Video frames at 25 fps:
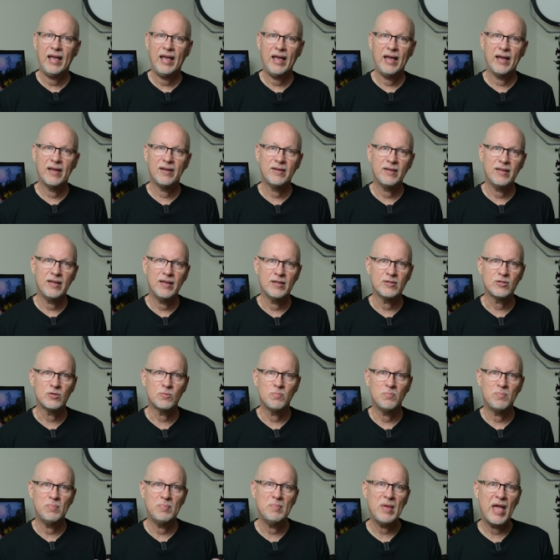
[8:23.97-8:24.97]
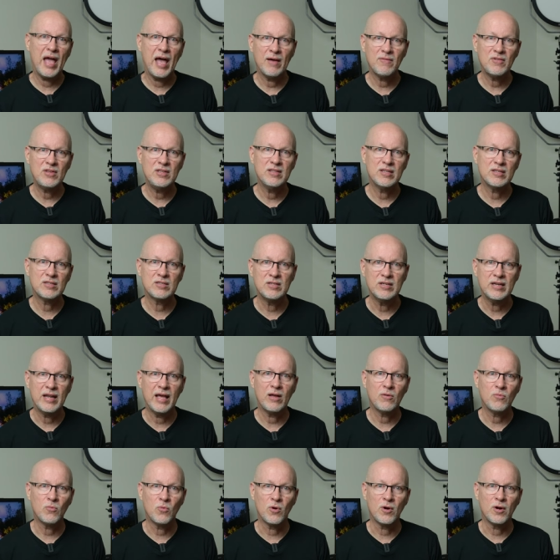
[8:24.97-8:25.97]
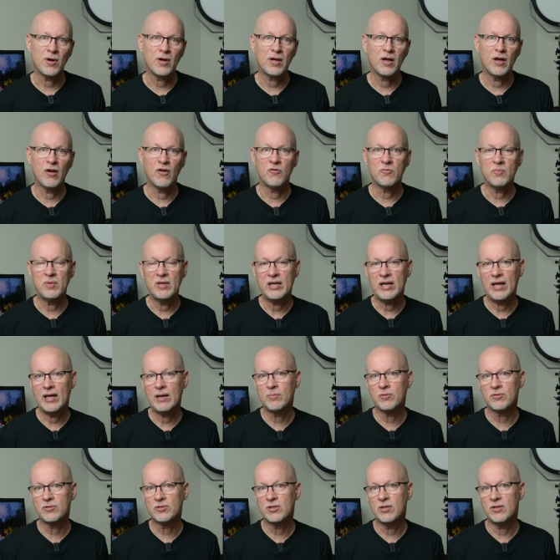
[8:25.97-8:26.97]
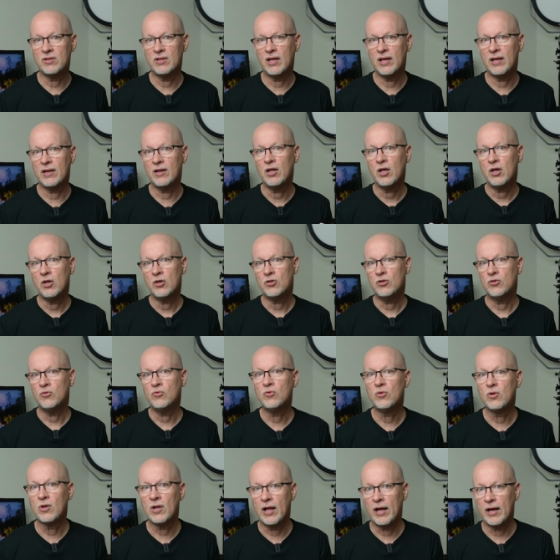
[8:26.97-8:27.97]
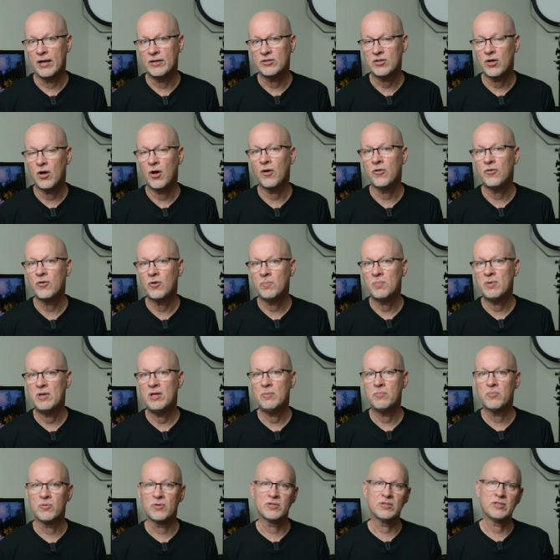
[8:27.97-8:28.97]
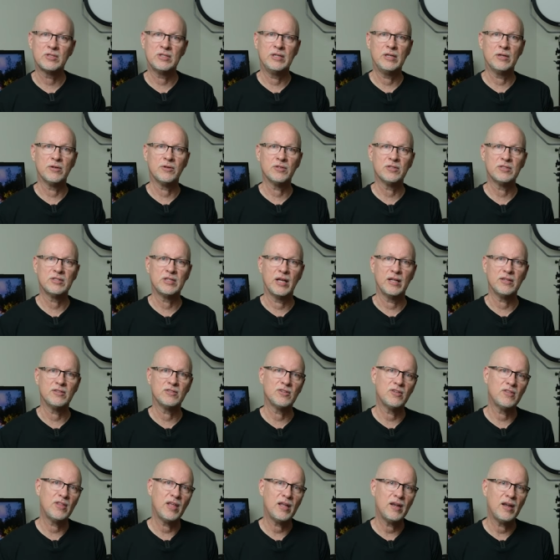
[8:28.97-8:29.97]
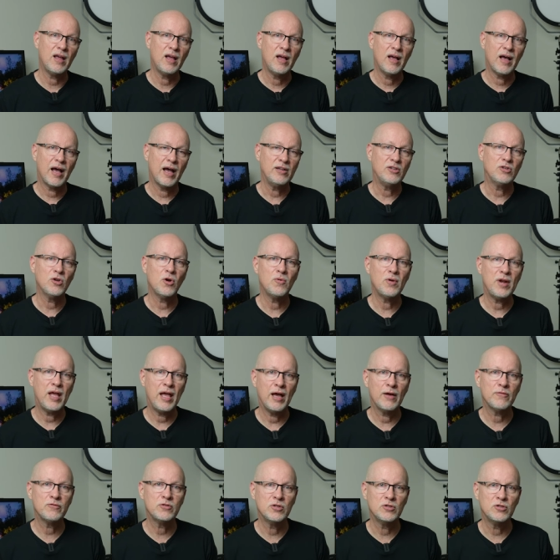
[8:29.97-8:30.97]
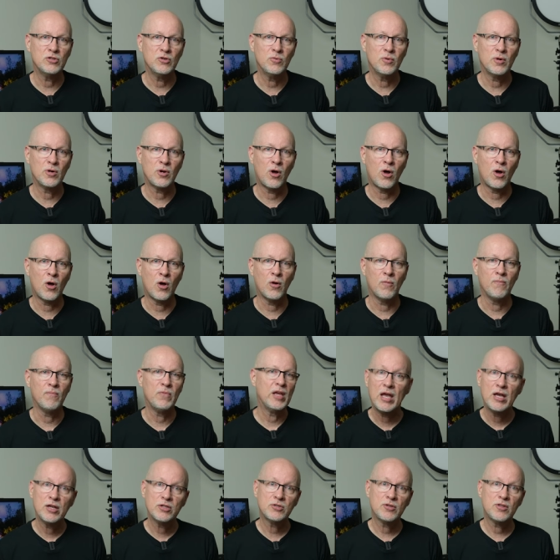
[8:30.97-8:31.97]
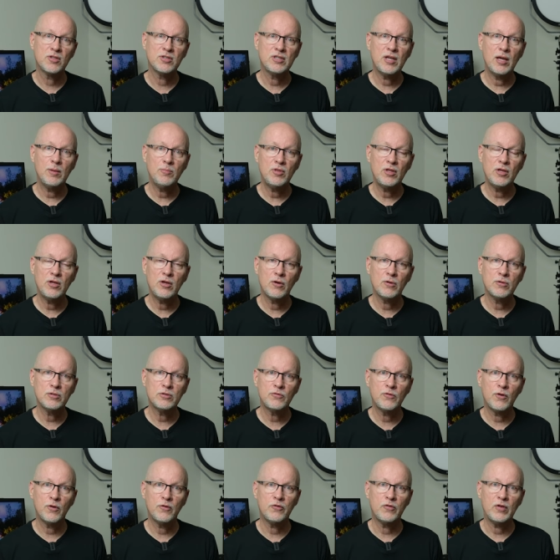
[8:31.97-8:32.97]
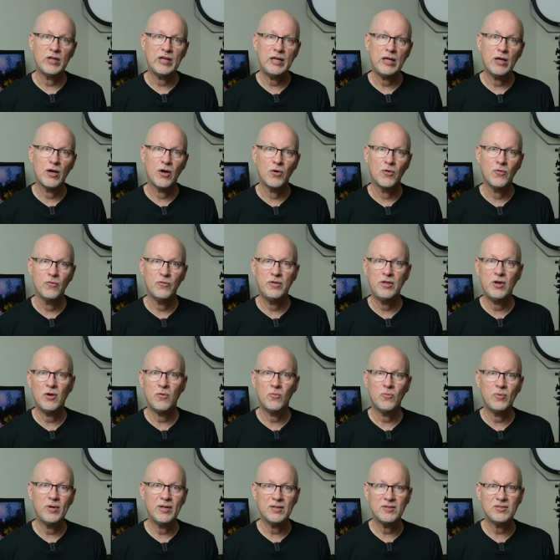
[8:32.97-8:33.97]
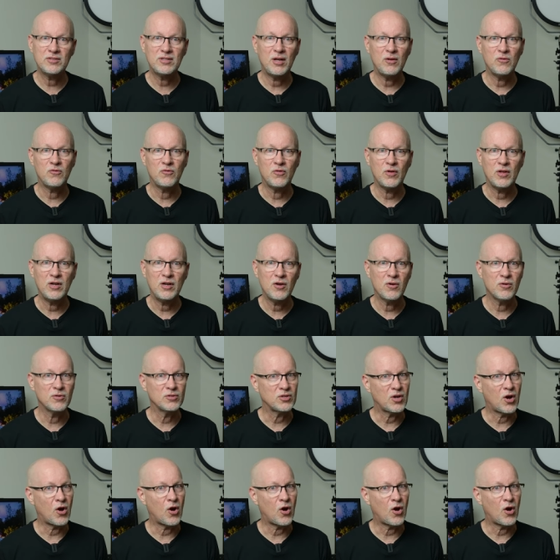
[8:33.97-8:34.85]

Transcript: And it's having this network of being being able to then utilize other people's skill sets so that I don't have to do it all. So the same thing goes for video. You know, real estate videos